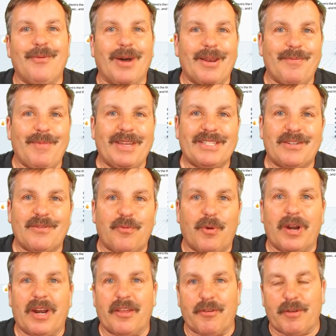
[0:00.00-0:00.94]
want to mention
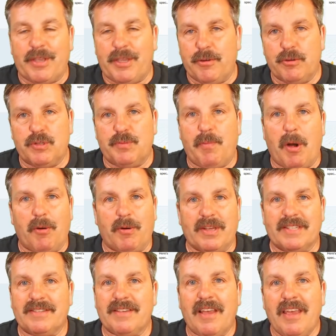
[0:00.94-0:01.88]
one other huge
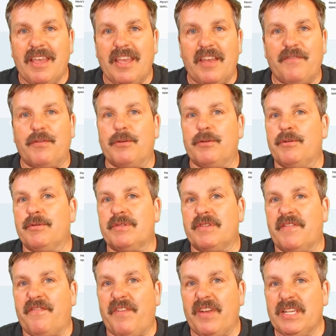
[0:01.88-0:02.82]
bonus. If you're
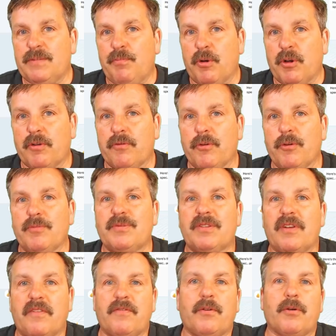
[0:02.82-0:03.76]
using Facebook
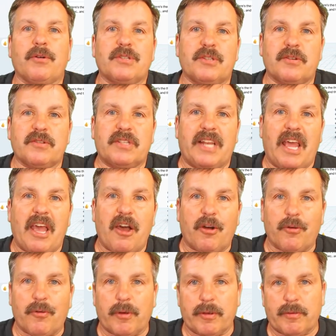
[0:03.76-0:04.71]
groups, of course, there's an
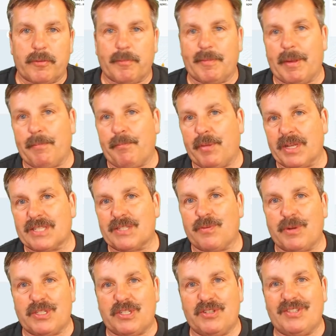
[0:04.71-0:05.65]
algorithm that
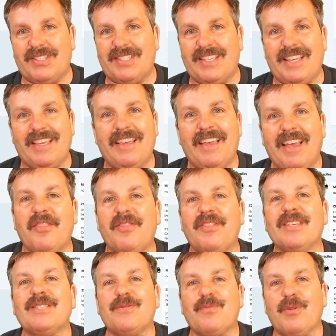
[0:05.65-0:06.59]
picks what you see.
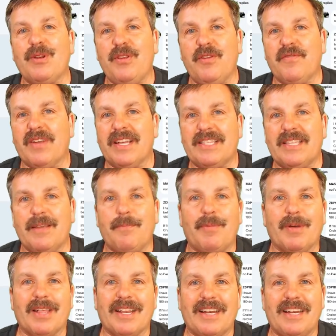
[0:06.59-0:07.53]
This one, you've got the
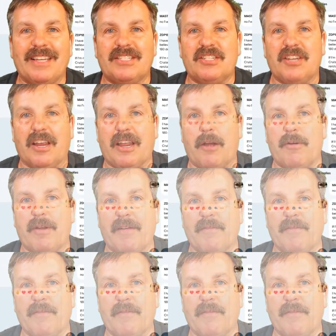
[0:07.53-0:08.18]
ability to check out